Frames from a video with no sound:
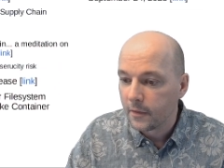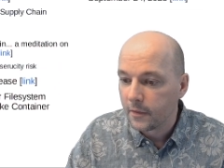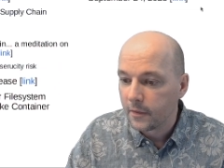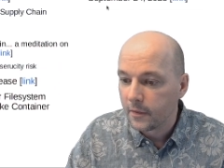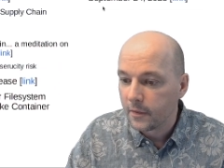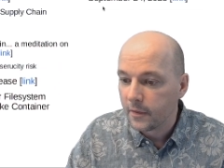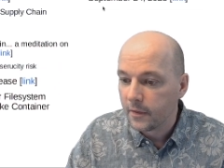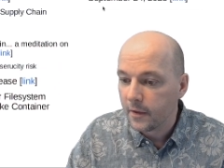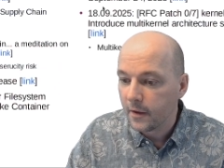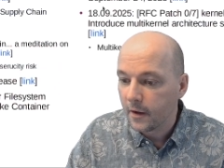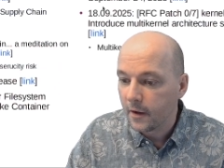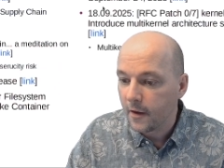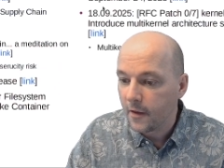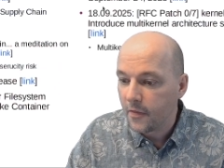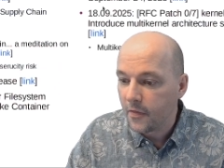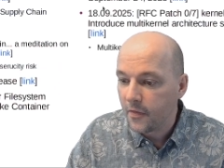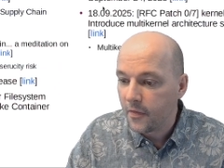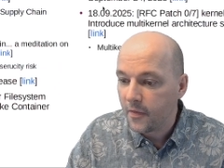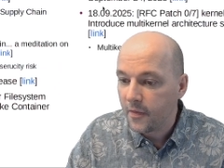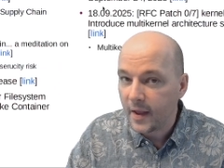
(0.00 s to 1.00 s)
The
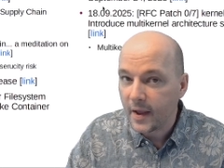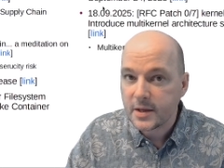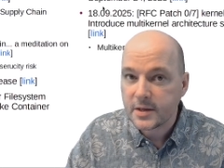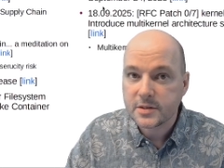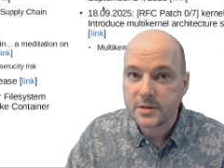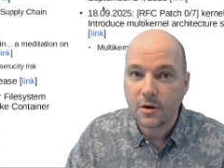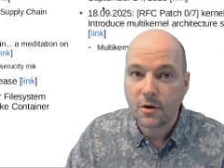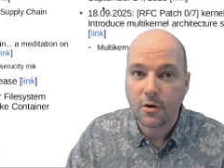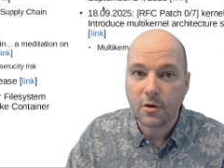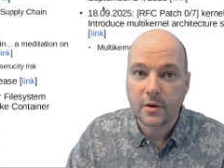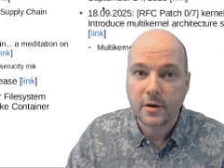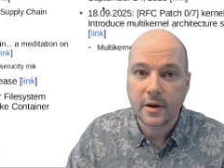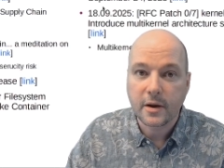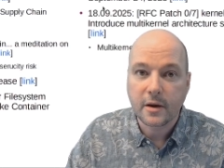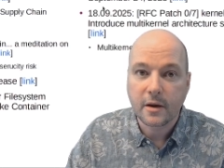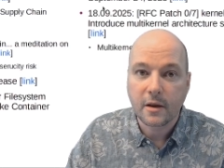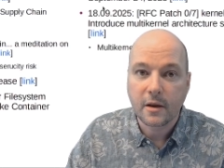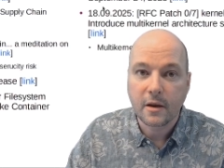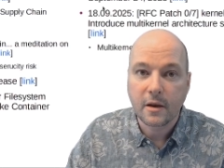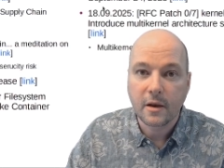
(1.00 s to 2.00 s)
next
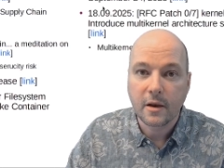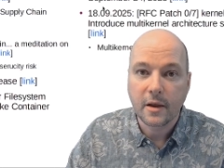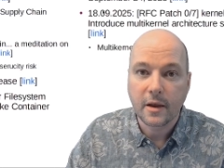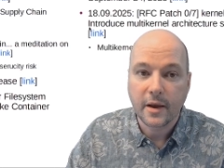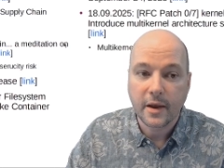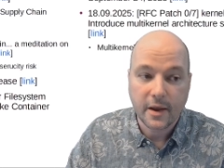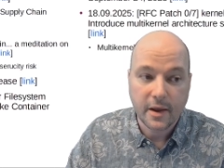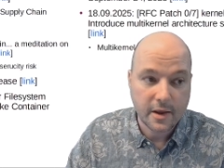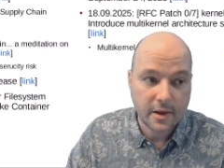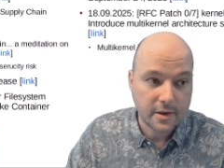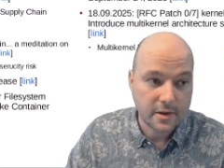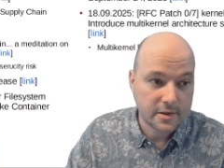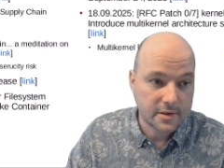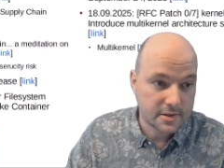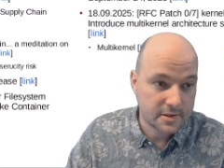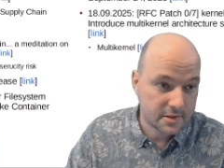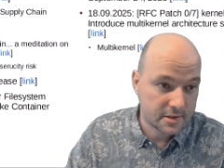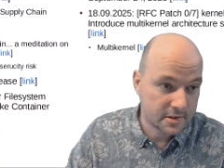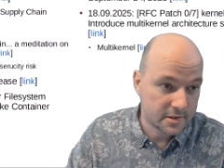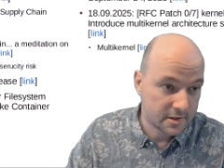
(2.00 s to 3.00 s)
article,
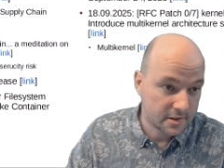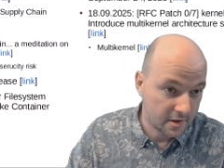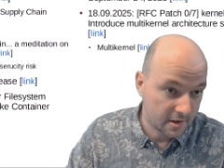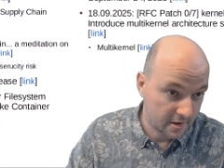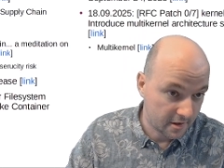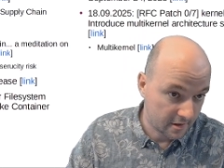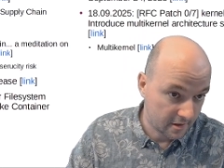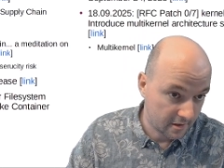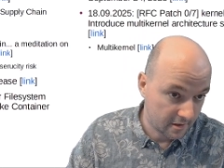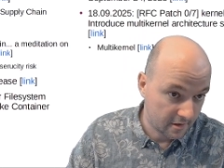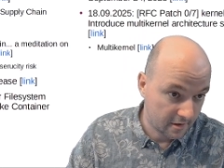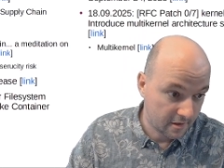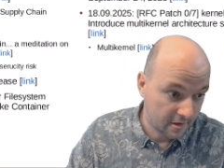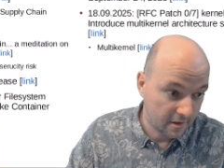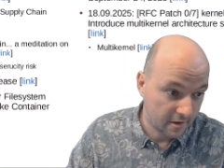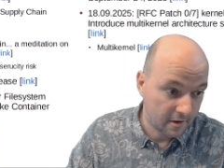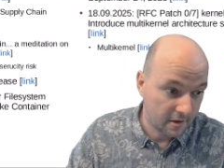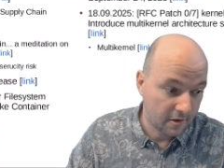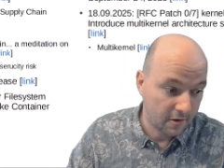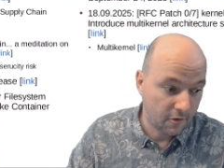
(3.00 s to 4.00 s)
it's
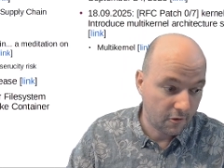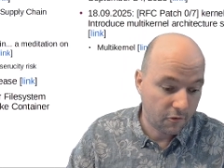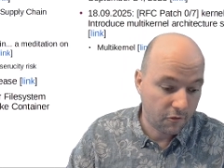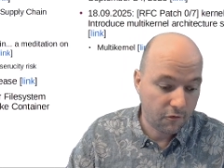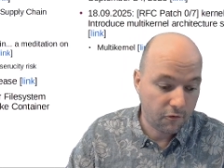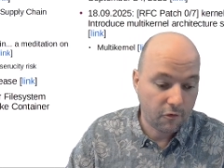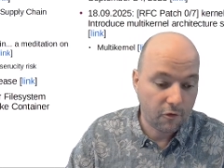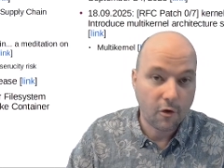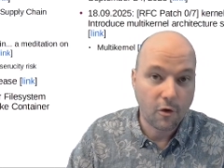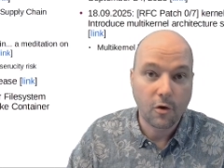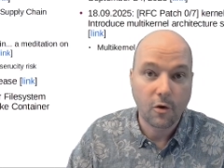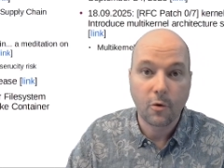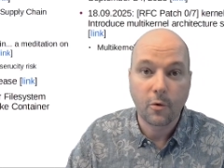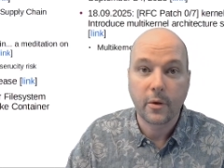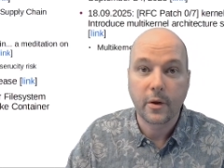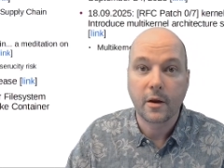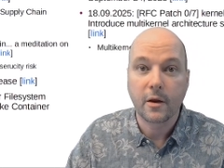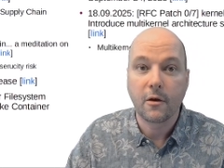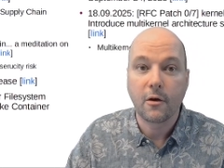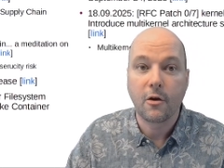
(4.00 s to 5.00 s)
the
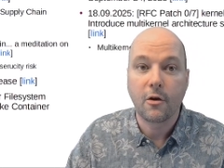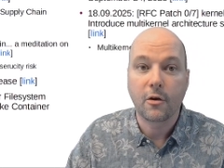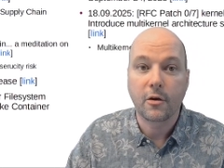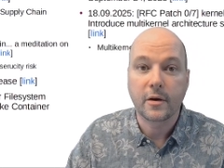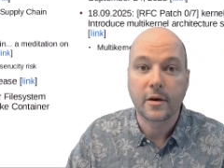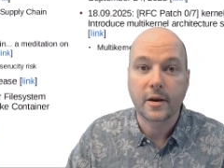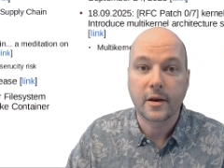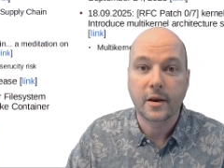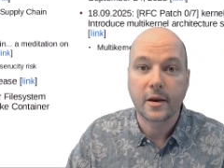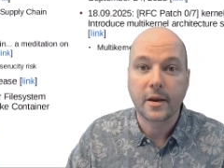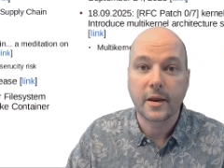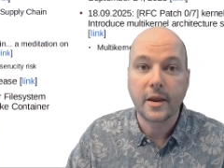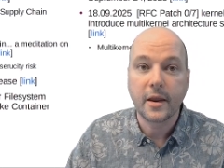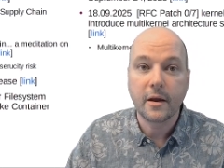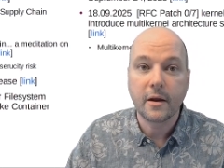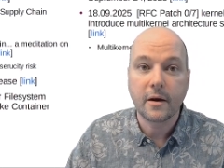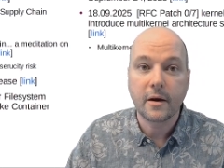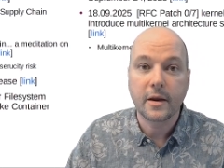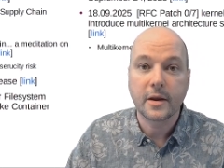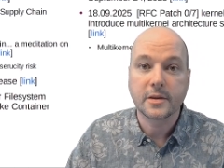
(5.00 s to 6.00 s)
following article
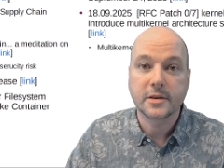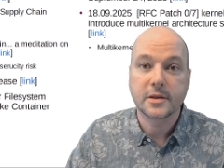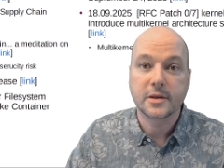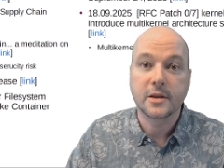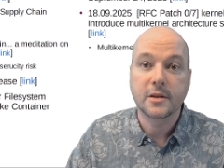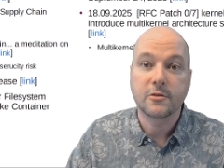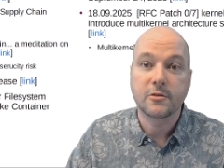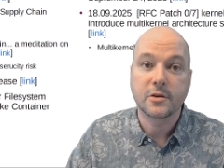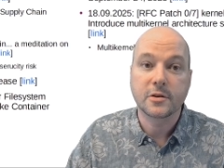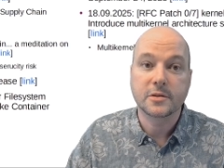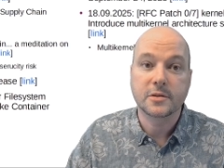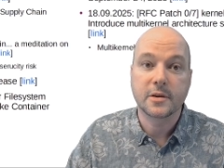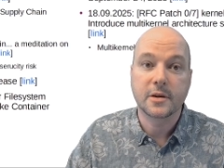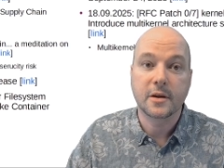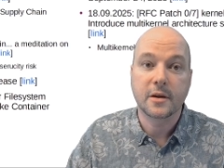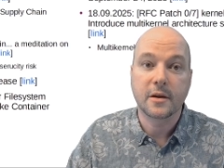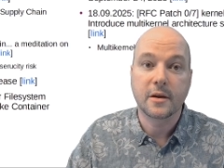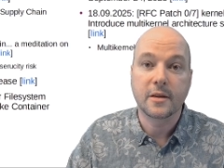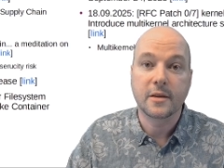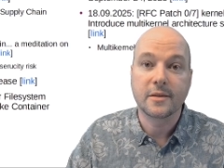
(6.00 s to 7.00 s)
here. It's an
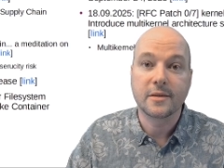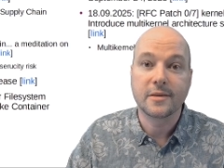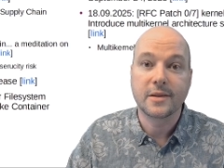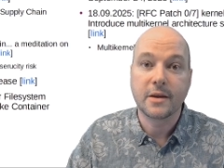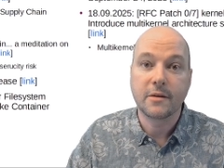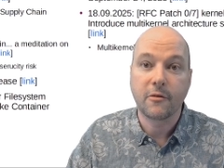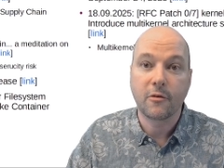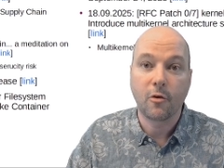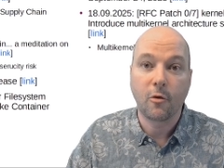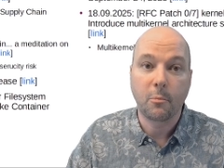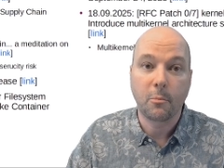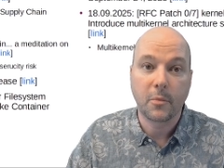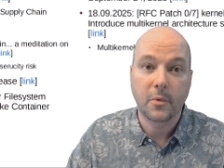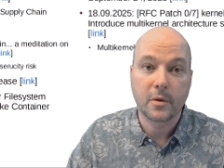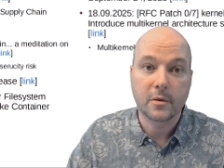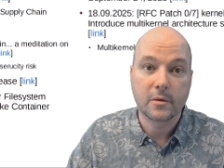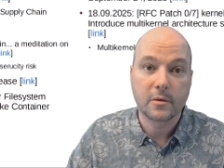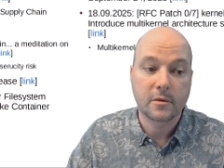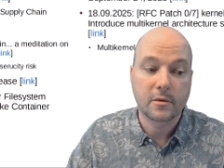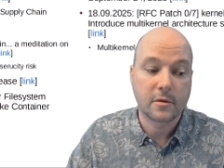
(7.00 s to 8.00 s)
interesting
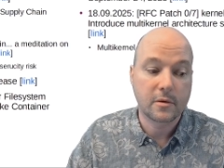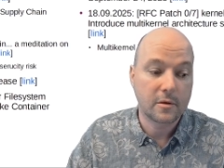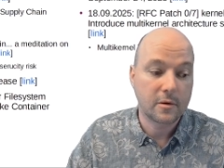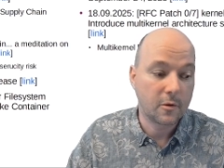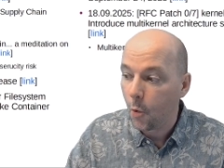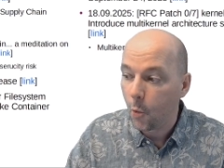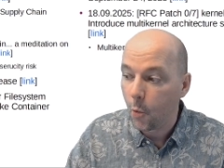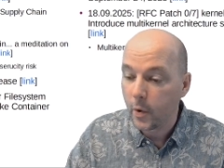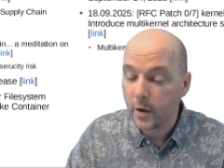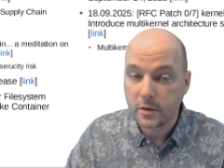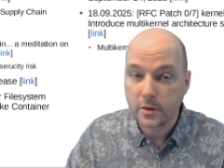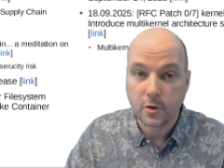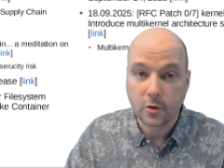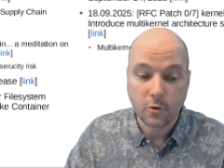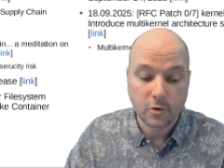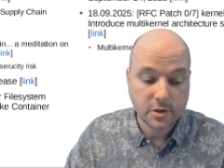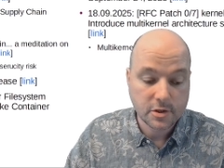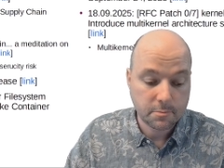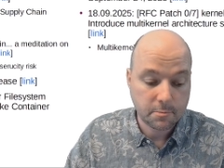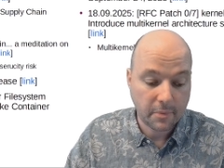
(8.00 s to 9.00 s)
development with
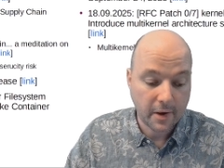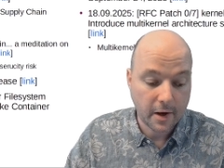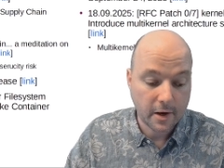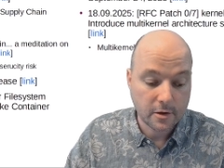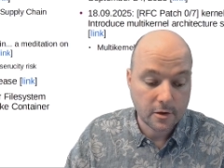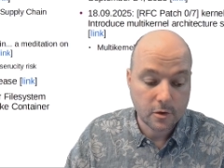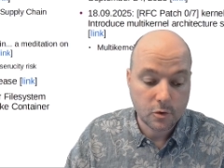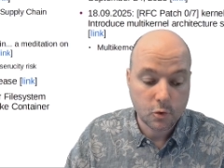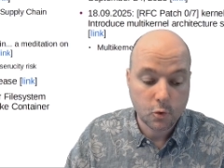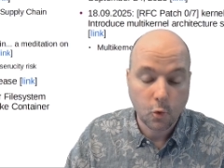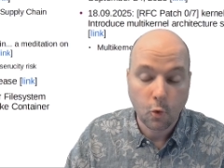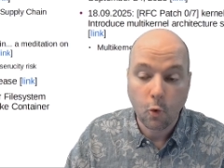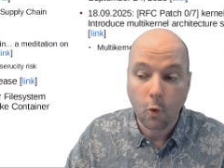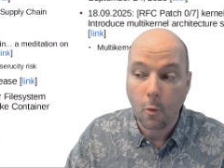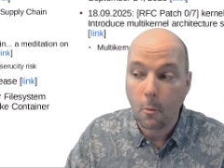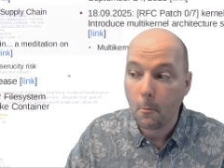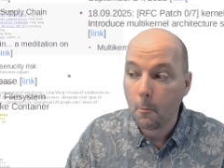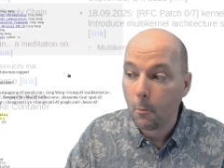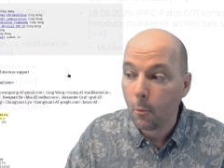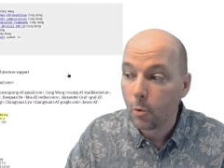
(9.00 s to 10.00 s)
respect to
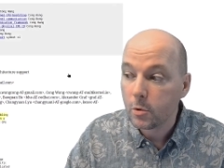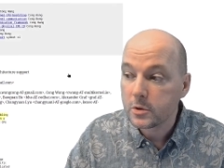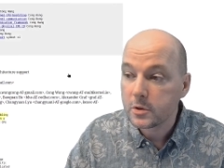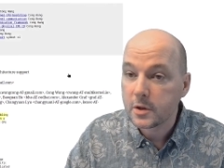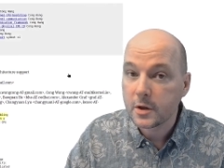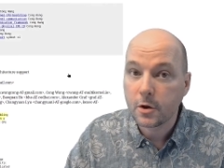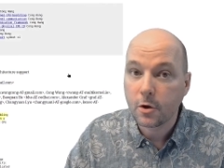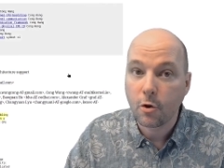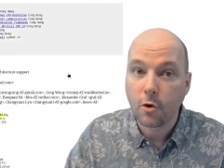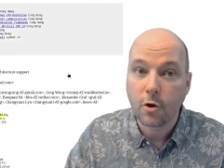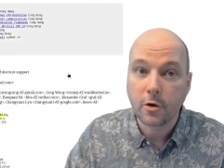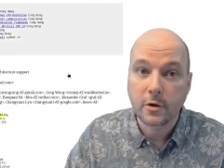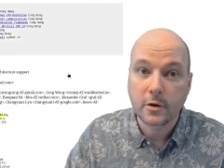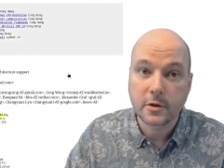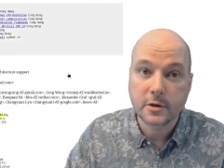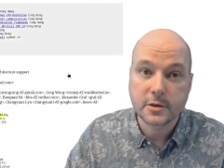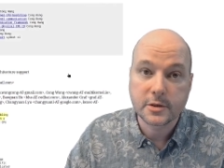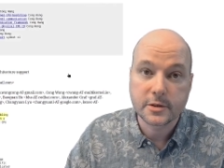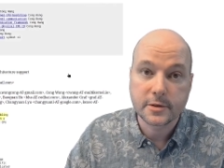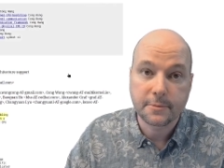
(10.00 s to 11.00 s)

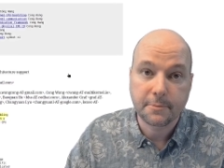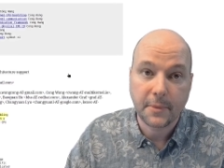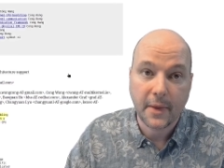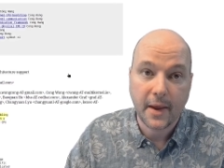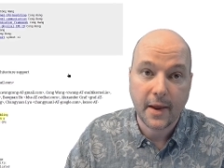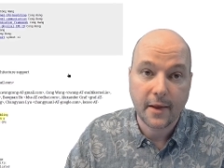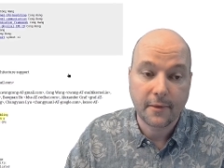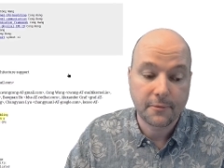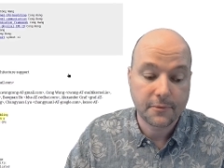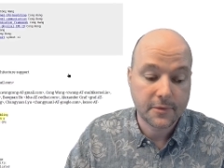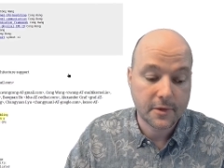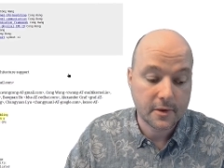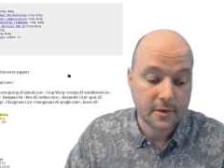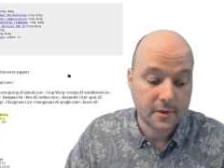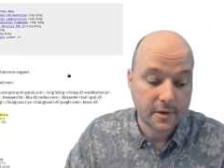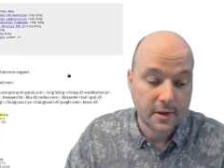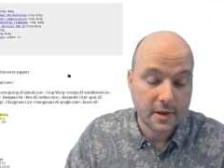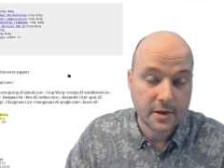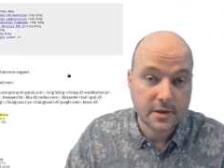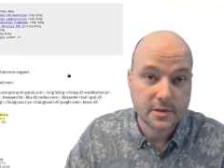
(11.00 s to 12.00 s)
multikernels, and
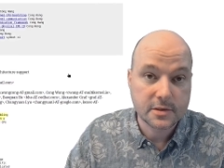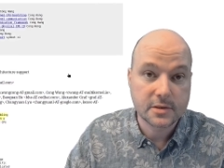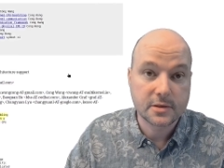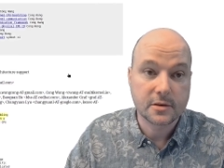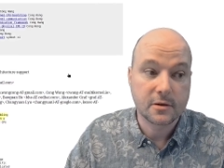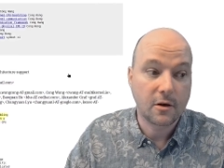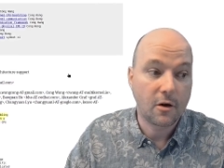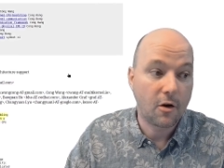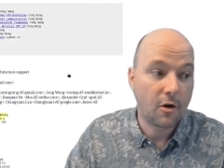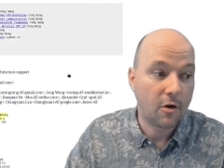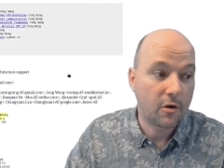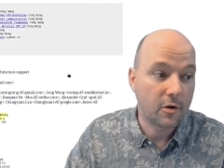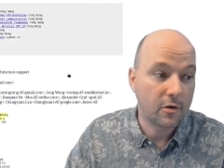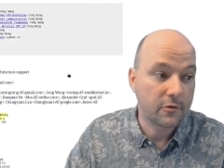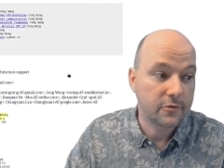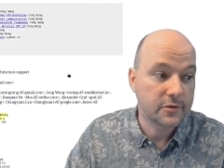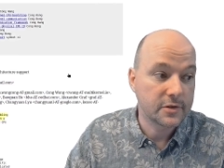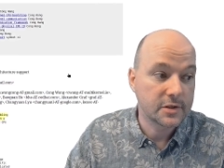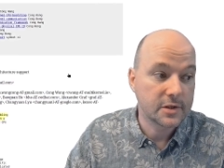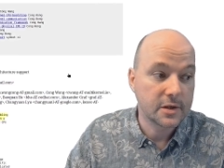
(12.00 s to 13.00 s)
this
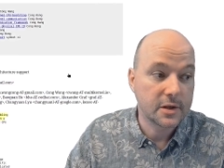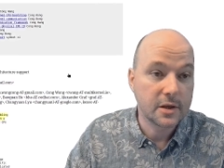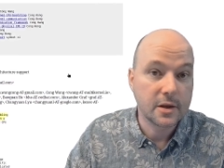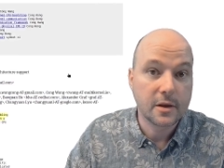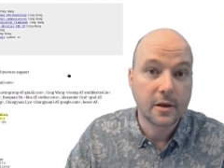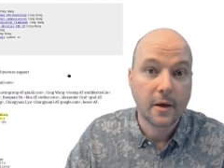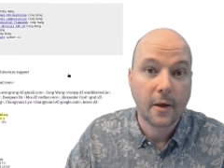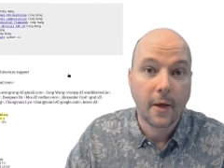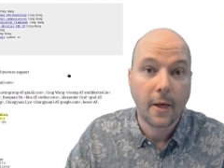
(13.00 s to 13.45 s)
RFC